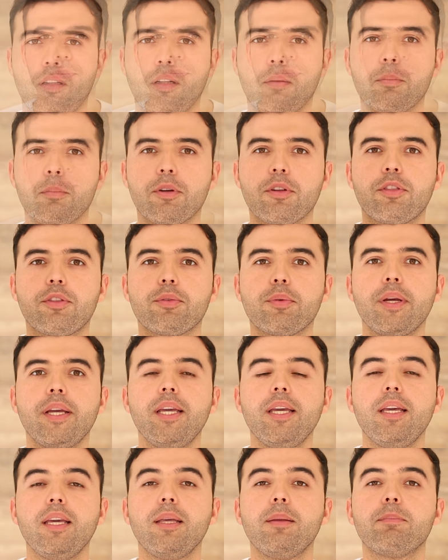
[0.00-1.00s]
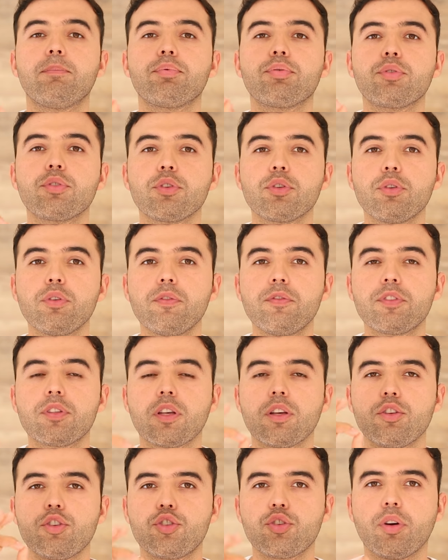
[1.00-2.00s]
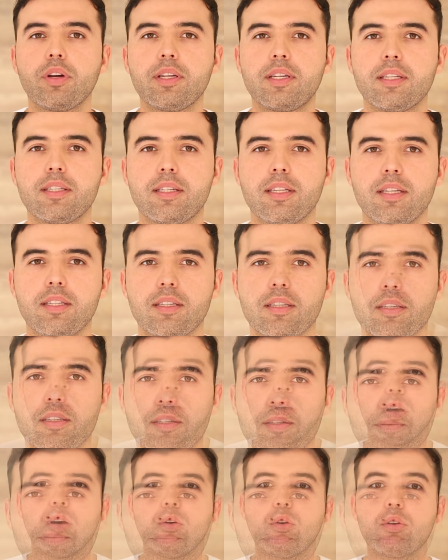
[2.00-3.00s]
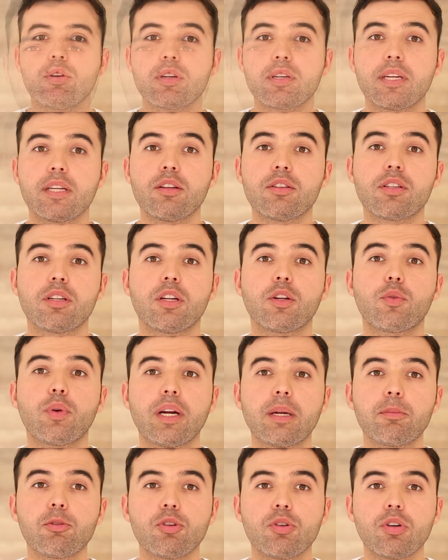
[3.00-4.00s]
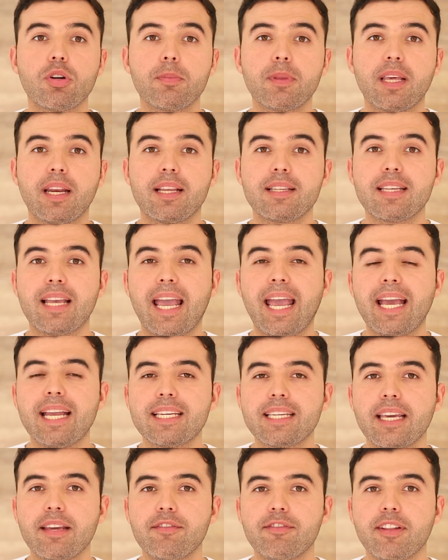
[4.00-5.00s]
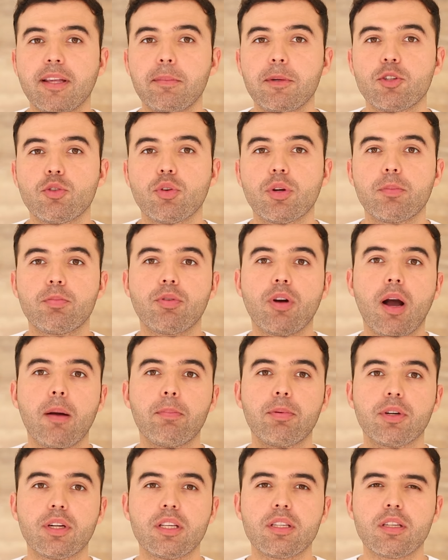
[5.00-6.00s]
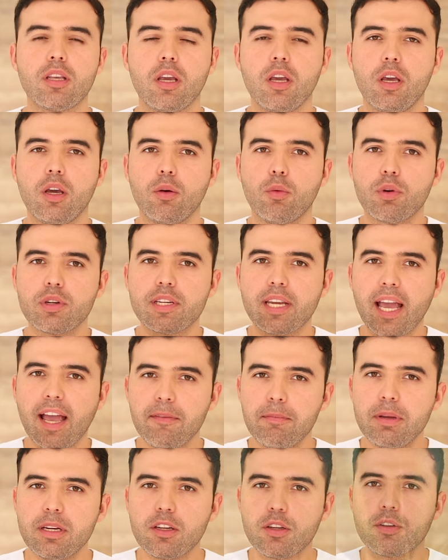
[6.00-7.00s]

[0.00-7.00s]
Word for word: Number three, improves joint diseases. Horsetail is an incredible herb that has anti-inflammatory properties which have been